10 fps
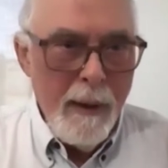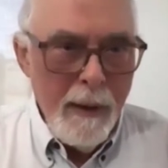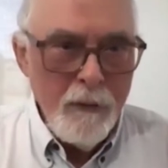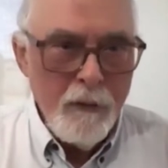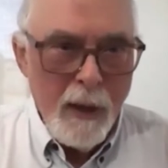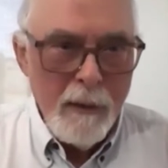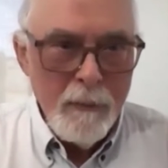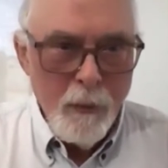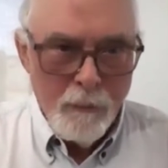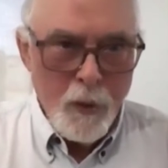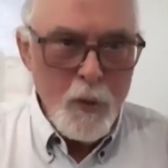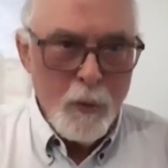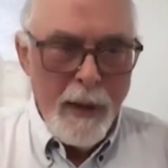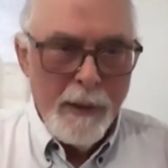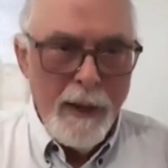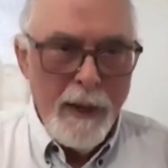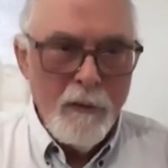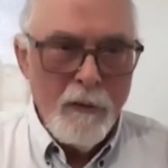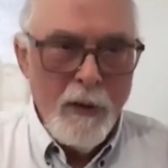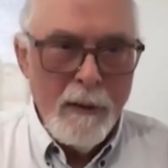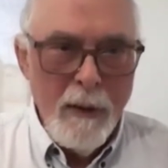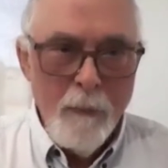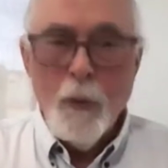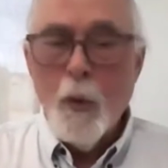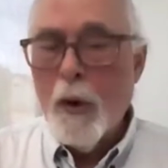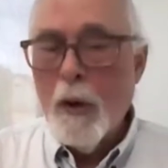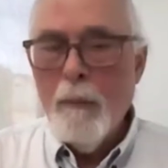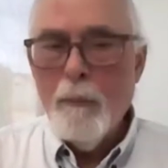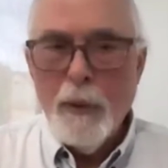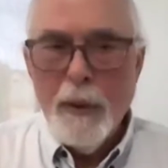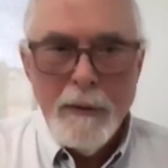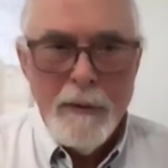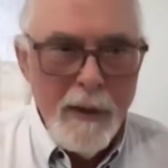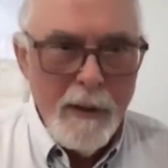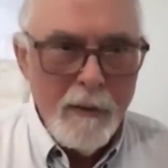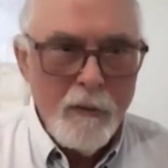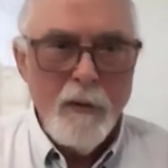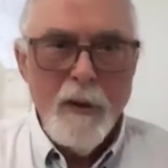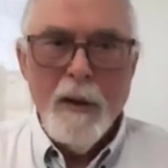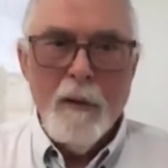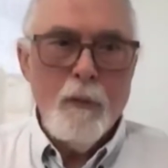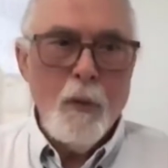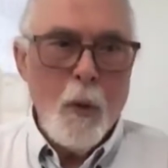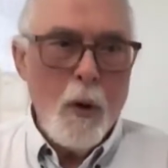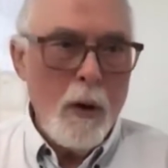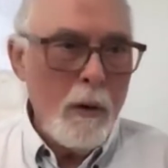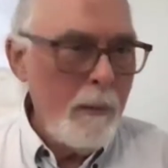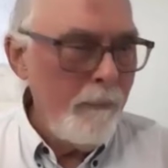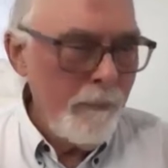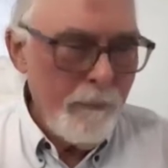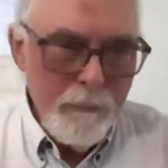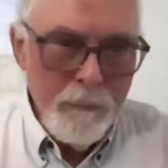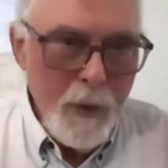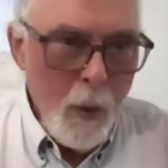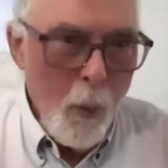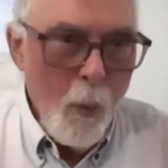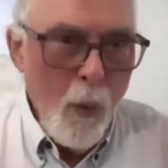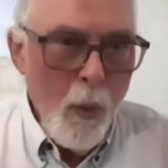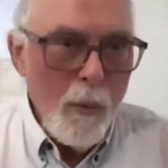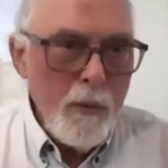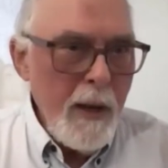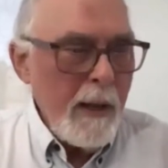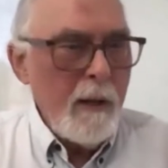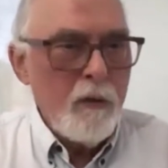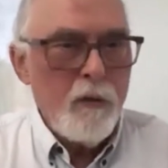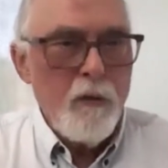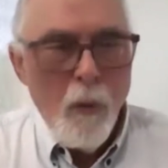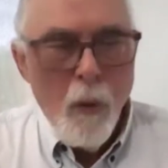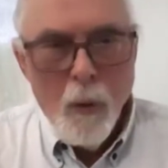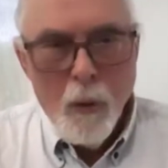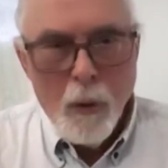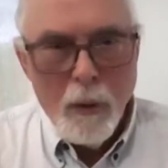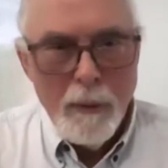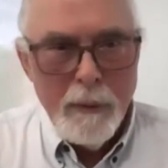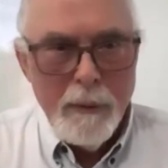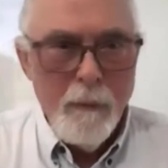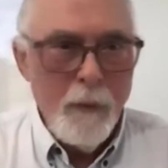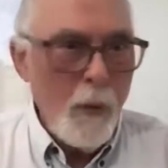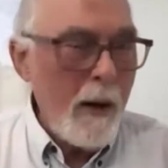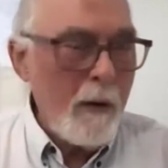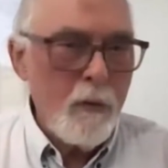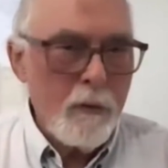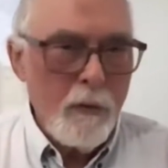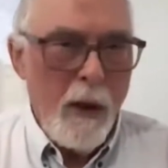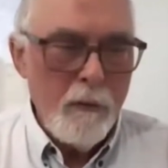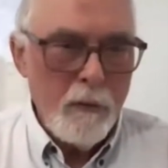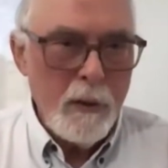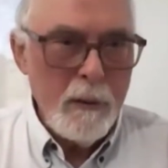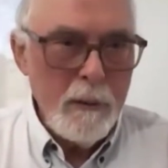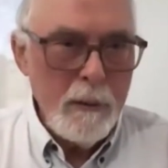a headset, with a virtual reality headset. If you're playing tennis, if you're, taking a stroll, if you're exercising.